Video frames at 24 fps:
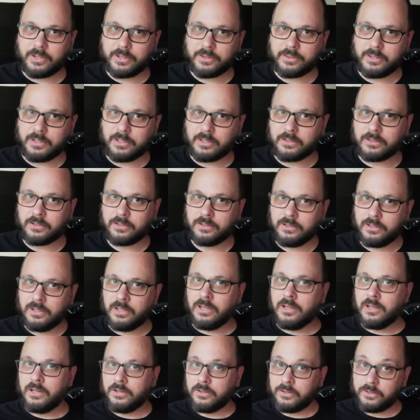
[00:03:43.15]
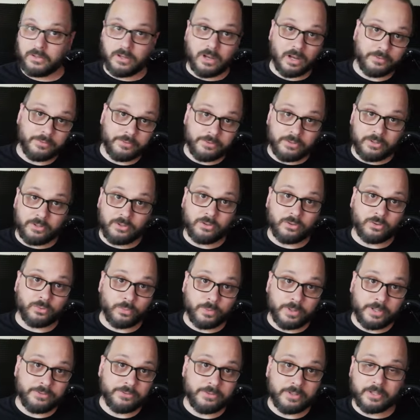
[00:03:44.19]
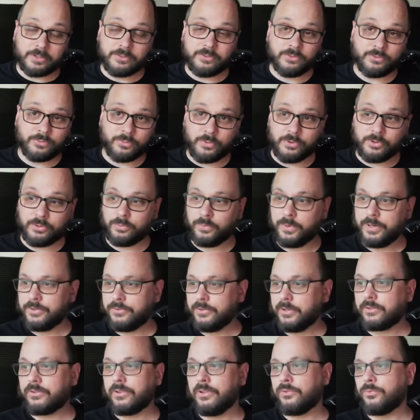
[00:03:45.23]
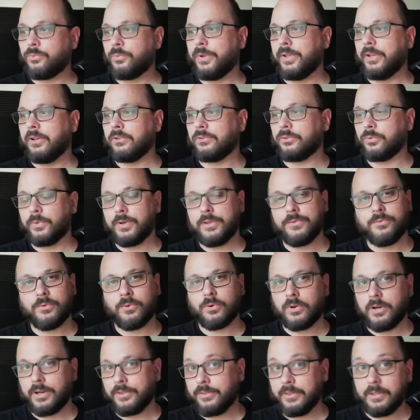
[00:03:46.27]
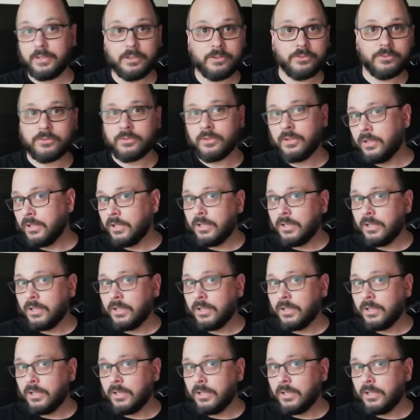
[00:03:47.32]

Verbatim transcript: I think obviously the twenty-six is for the twenty-six inch wheel, twenty-four I think is